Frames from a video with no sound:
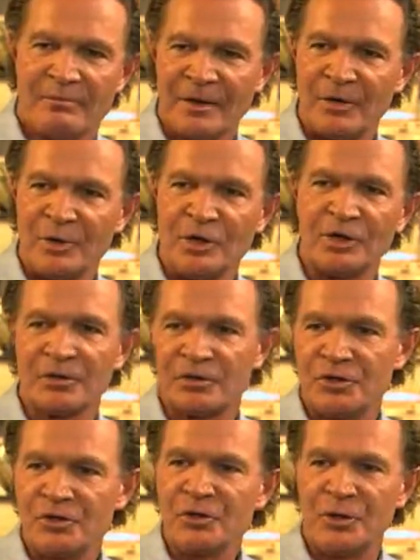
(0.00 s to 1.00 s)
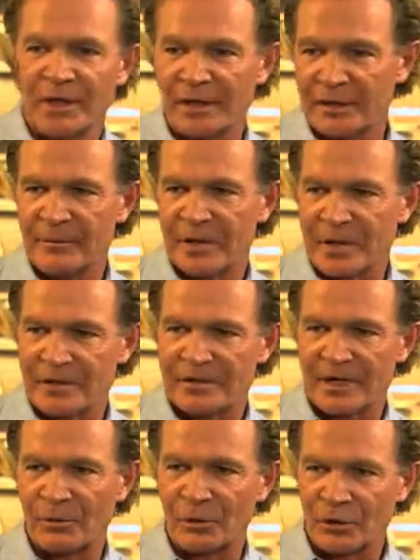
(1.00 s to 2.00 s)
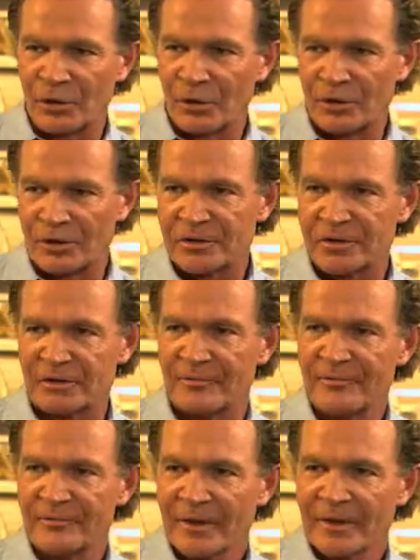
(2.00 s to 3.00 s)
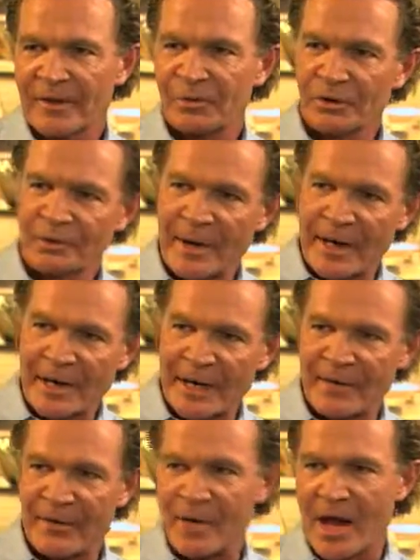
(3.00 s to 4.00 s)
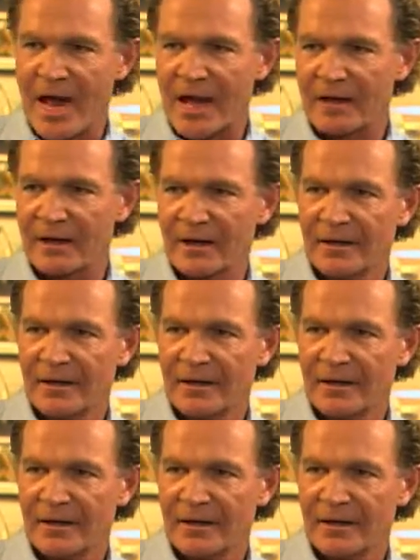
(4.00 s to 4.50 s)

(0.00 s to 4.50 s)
bewildered too quickly because they weren't noticed or they weren't patted on the back.